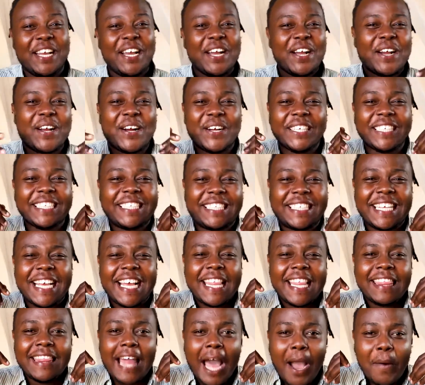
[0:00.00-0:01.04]
Because
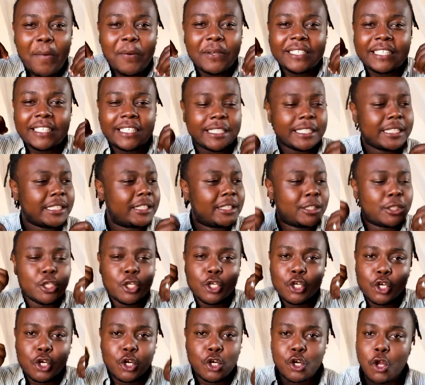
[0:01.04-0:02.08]
that was
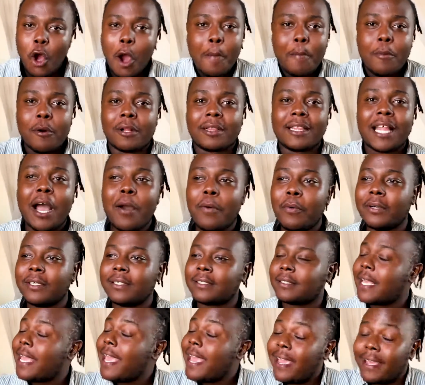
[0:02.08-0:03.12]
just normal. That was,
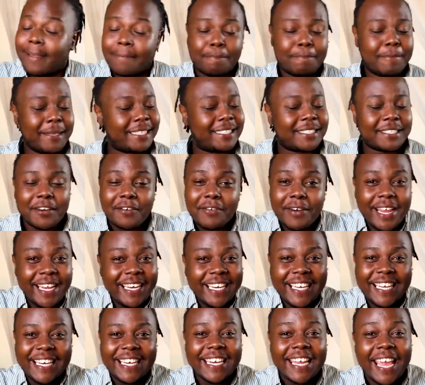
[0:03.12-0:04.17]
hey, it's a
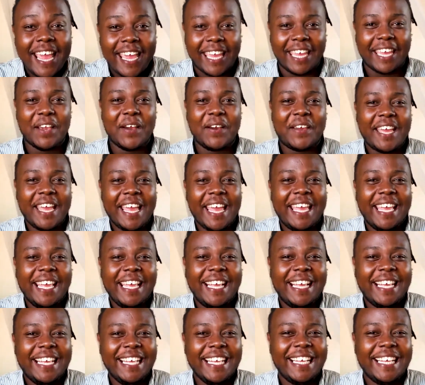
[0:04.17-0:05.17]
rainy day, okay?